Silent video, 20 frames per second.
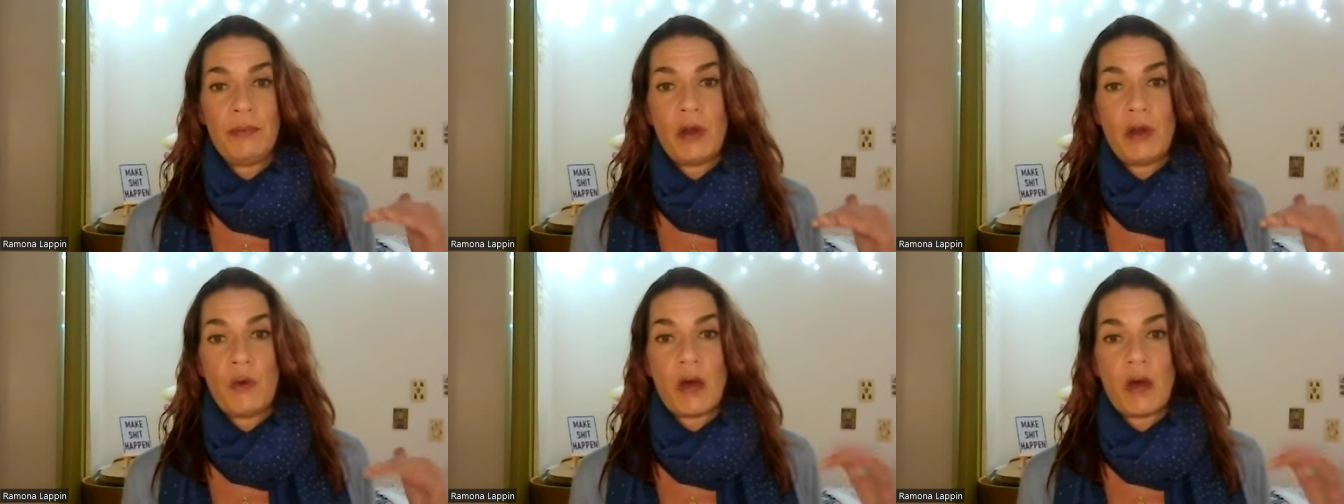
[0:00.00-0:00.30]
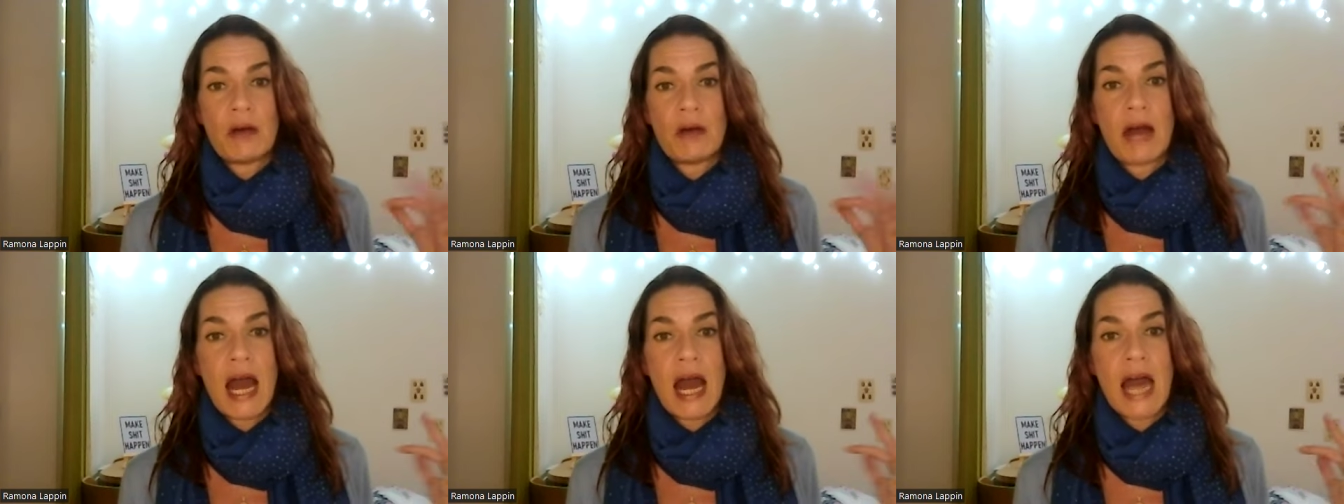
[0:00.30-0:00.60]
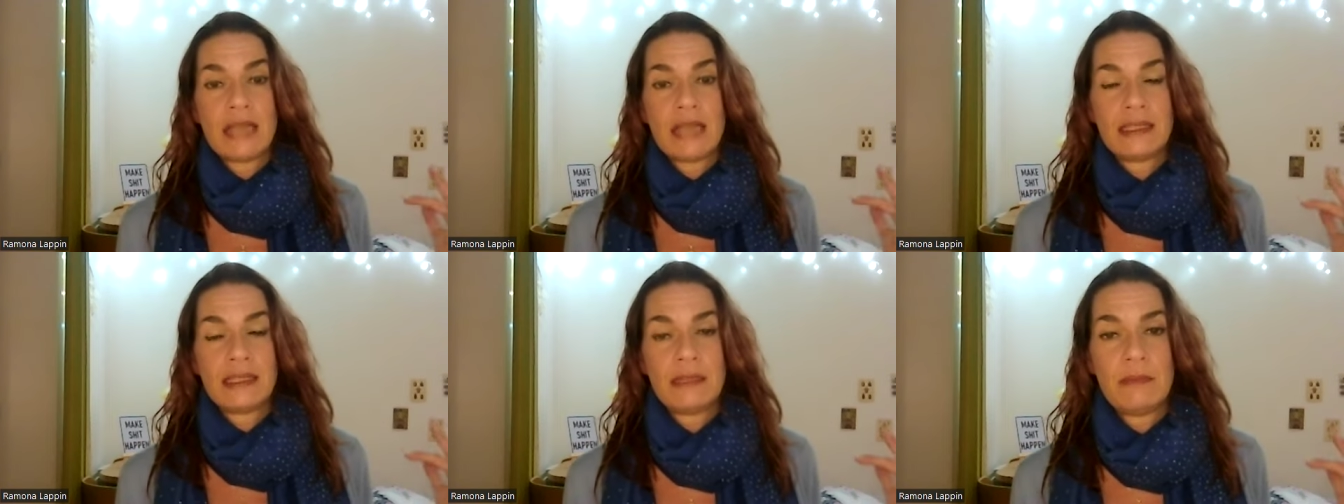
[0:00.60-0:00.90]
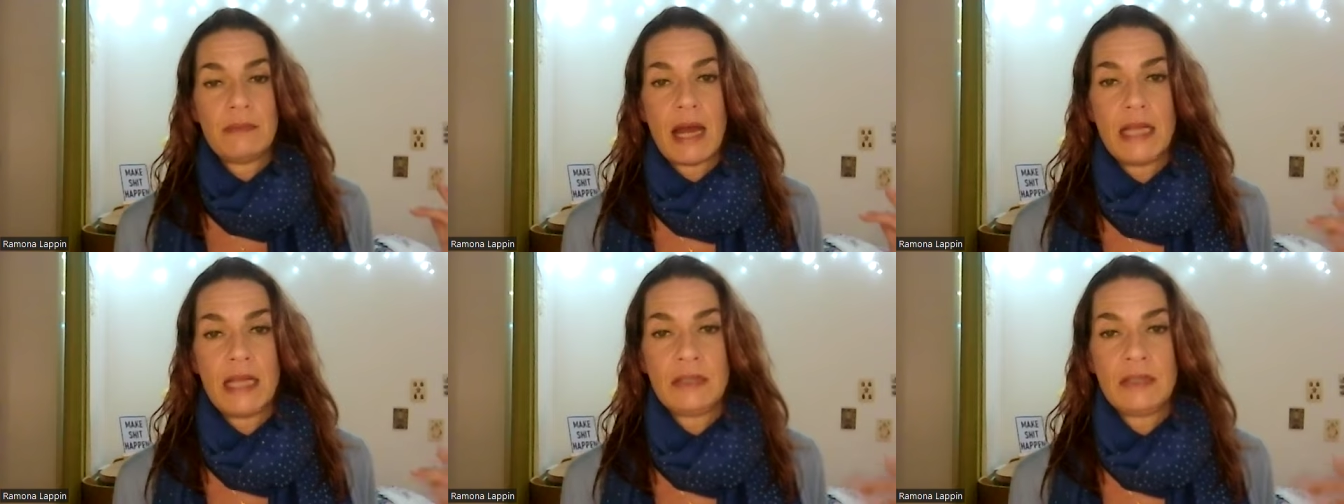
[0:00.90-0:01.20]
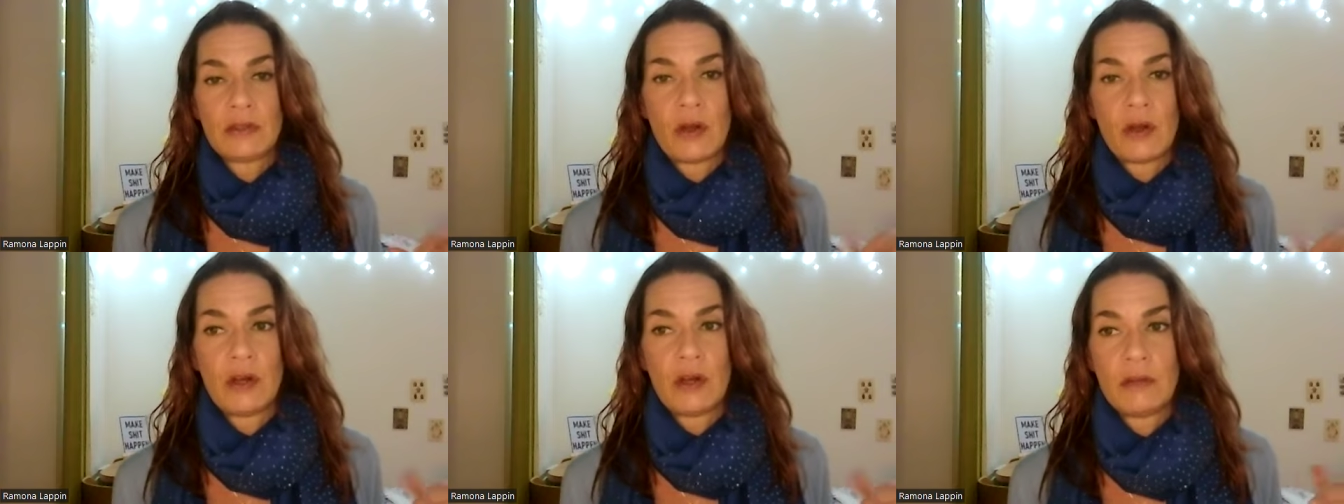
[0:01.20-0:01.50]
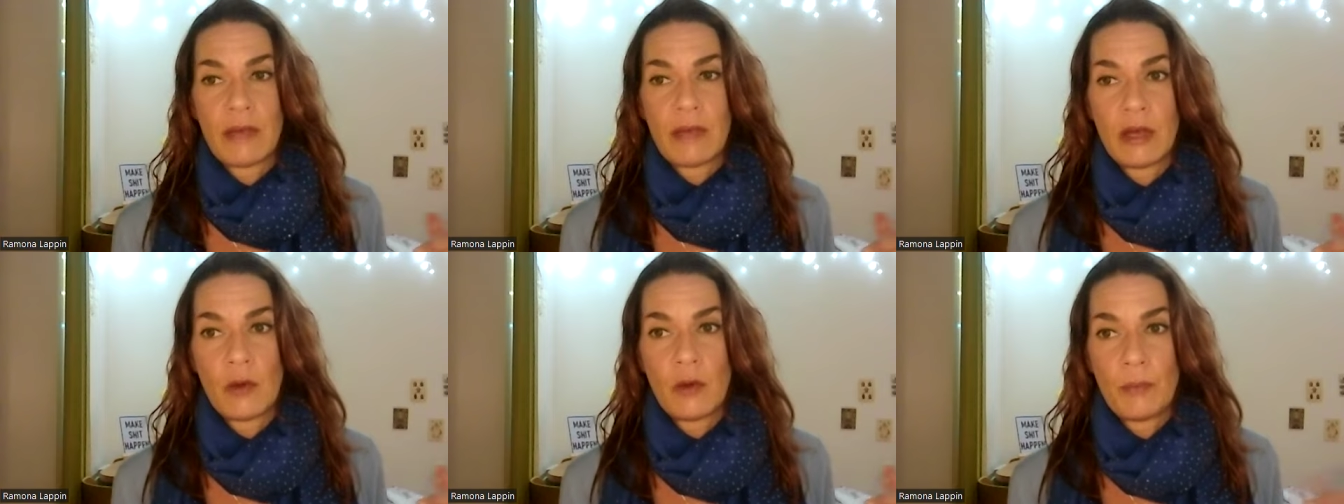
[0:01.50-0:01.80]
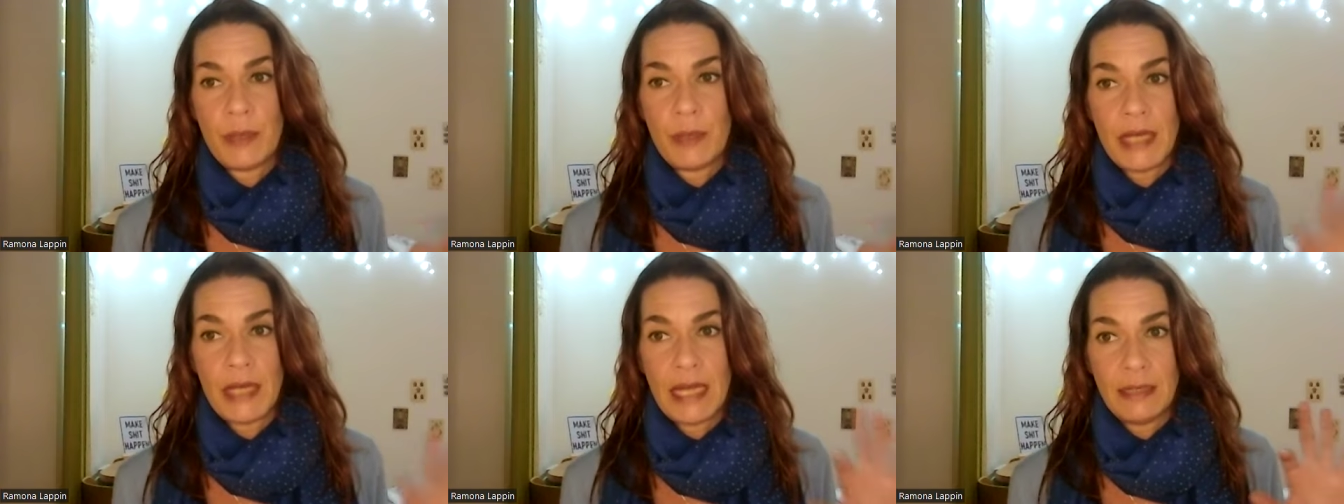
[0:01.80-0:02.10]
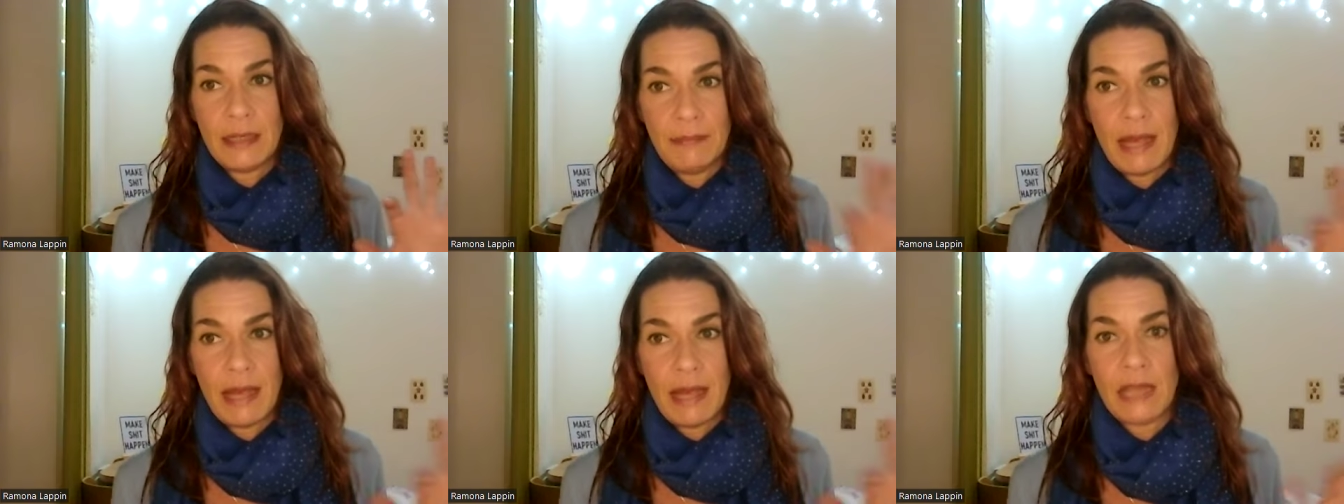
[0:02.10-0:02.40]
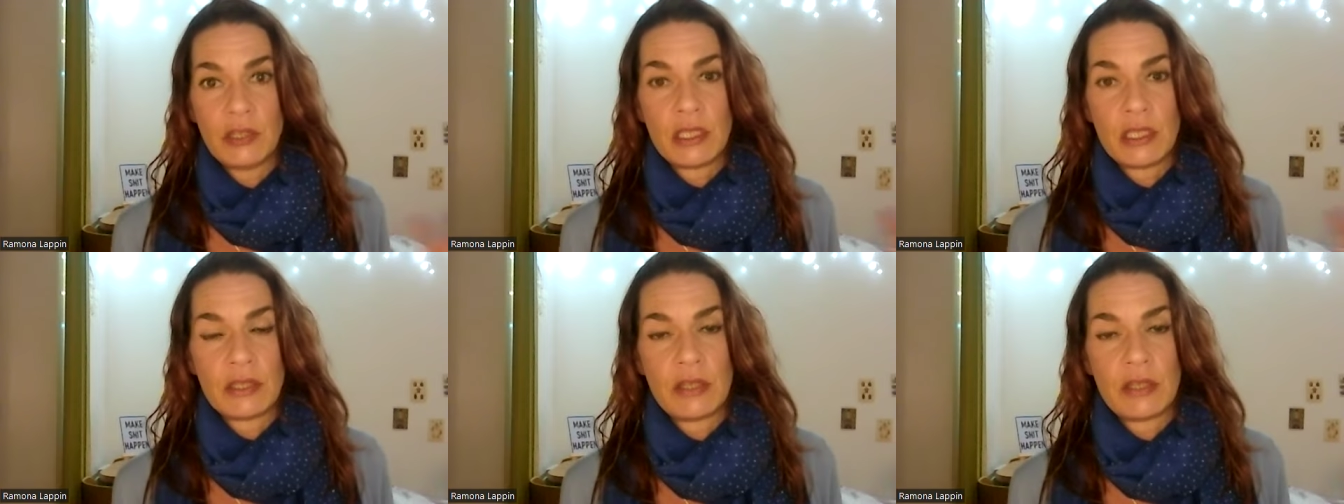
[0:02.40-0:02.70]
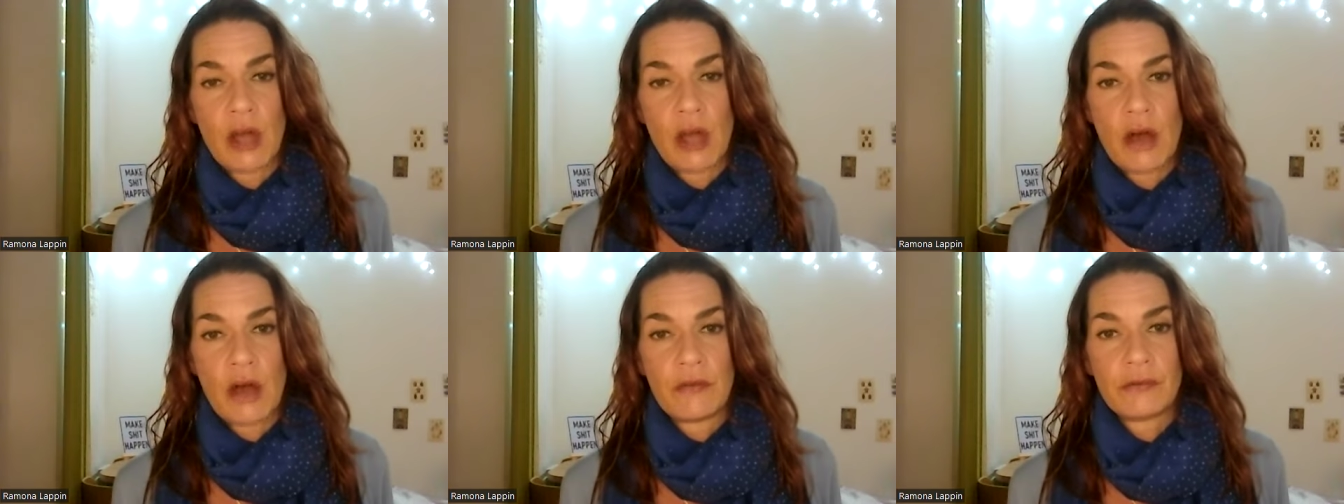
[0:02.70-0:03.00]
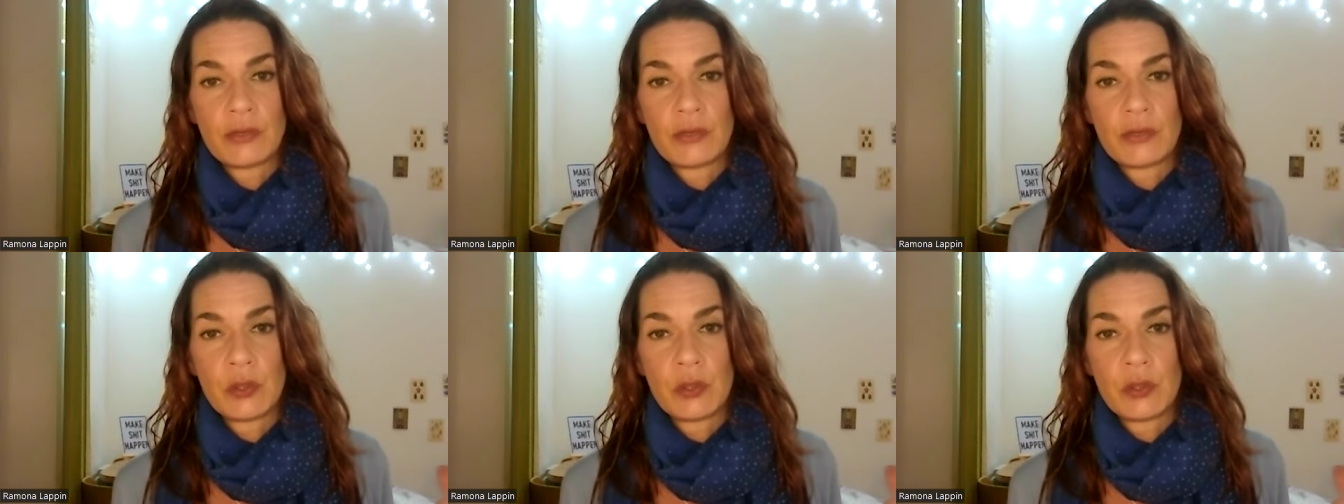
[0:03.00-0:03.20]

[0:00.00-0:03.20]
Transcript: blow our hearts and minds all the way open, and the magic is love.